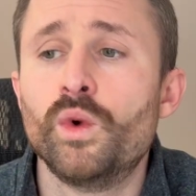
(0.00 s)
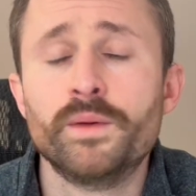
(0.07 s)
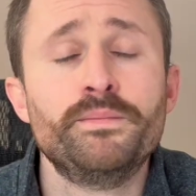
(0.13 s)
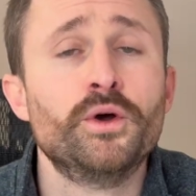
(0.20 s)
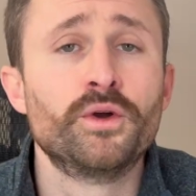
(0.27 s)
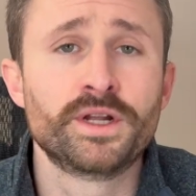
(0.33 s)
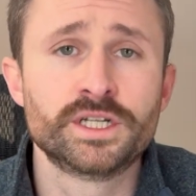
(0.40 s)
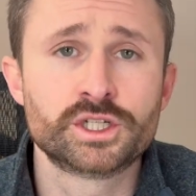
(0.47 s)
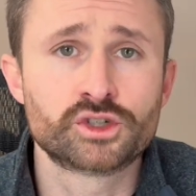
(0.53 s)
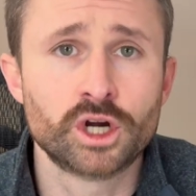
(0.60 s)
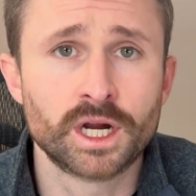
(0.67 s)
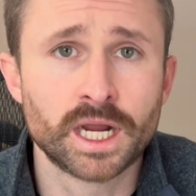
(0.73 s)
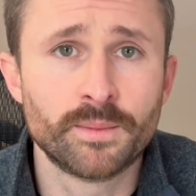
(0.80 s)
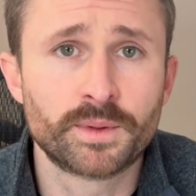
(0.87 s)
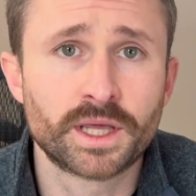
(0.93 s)
when building a
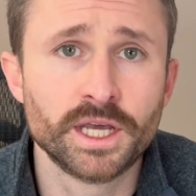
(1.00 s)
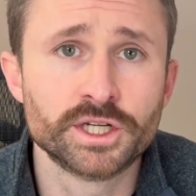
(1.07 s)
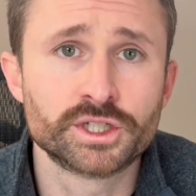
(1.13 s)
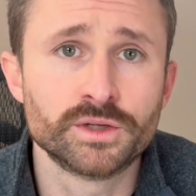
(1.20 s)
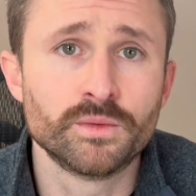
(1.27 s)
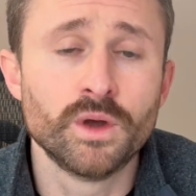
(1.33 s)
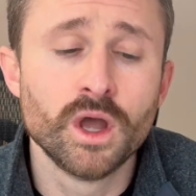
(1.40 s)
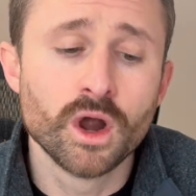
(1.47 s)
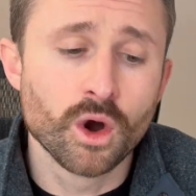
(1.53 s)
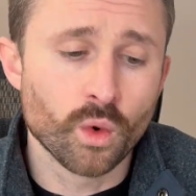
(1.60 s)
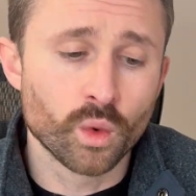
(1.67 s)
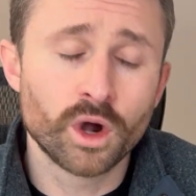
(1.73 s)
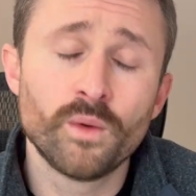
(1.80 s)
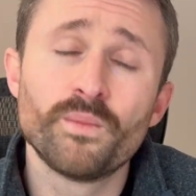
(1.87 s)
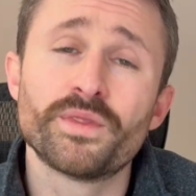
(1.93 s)
strong application?
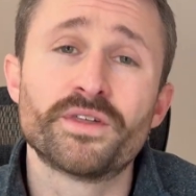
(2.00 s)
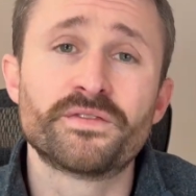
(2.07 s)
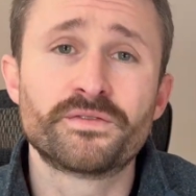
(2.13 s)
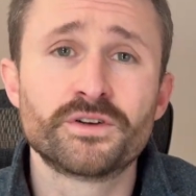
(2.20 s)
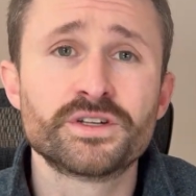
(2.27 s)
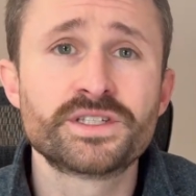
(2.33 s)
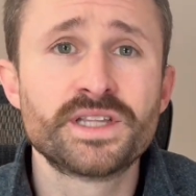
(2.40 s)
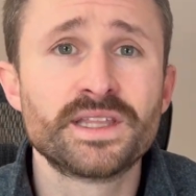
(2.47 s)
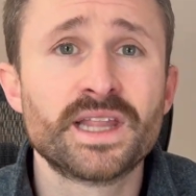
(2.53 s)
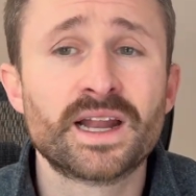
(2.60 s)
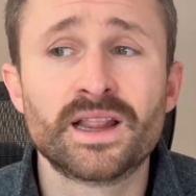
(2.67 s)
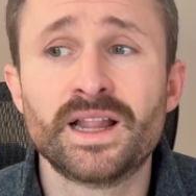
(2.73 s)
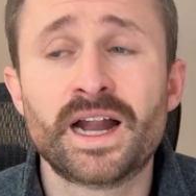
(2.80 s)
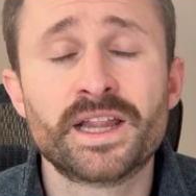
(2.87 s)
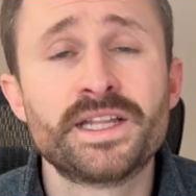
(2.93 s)
Well, the first thing that a
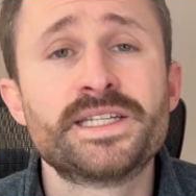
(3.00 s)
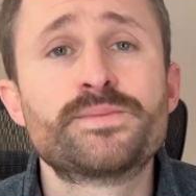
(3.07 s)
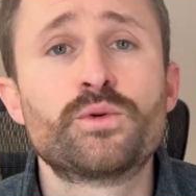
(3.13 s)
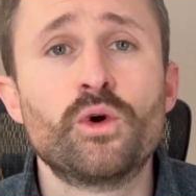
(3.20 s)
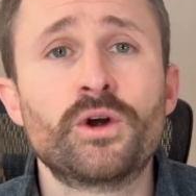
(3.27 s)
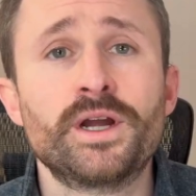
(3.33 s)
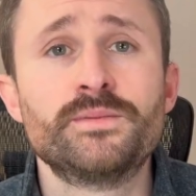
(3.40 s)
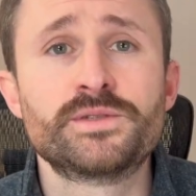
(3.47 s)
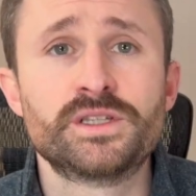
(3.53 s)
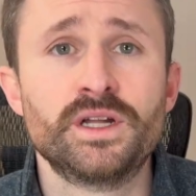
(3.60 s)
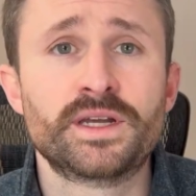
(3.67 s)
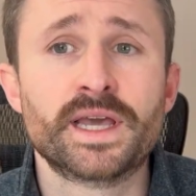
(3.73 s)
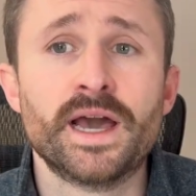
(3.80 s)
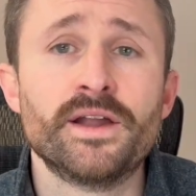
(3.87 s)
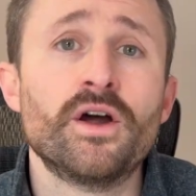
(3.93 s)
lot of these programs
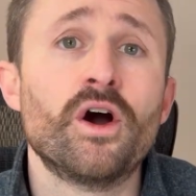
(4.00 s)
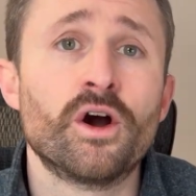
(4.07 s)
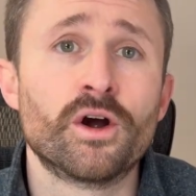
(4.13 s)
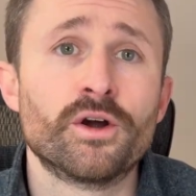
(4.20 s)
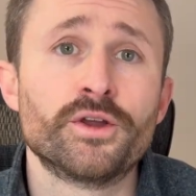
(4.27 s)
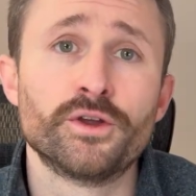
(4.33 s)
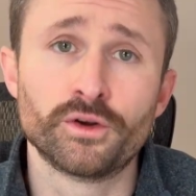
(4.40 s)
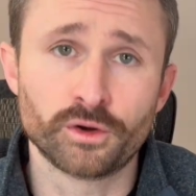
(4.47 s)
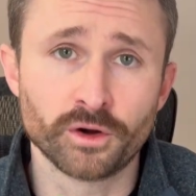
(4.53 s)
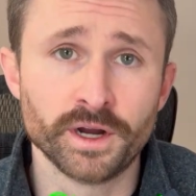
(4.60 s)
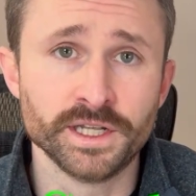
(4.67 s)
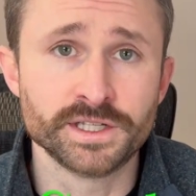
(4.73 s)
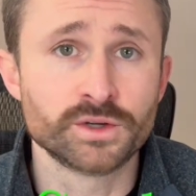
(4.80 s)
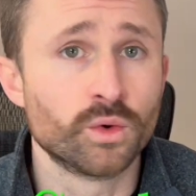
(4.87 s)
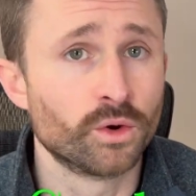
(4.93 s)
look at are your
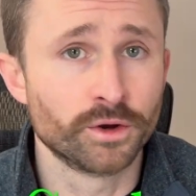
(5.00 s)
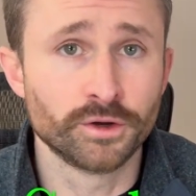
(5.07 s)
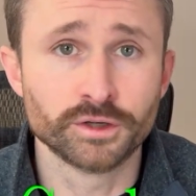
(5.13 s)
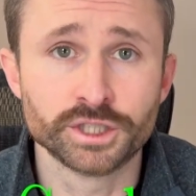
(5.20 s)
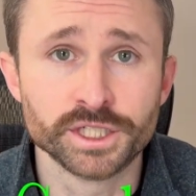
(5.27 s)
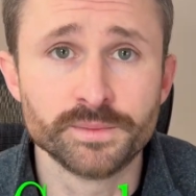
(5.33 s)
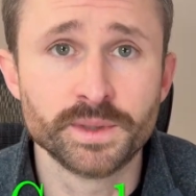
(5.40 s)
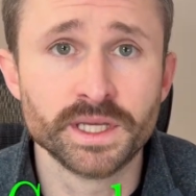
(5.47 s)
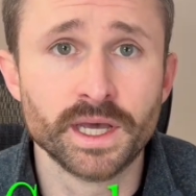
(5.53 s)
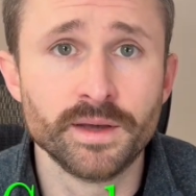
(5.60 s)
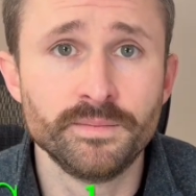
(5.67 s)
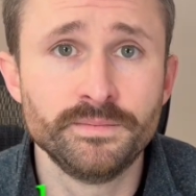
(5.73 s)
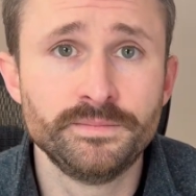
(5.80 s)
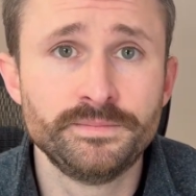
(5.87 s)
grades or your GPA.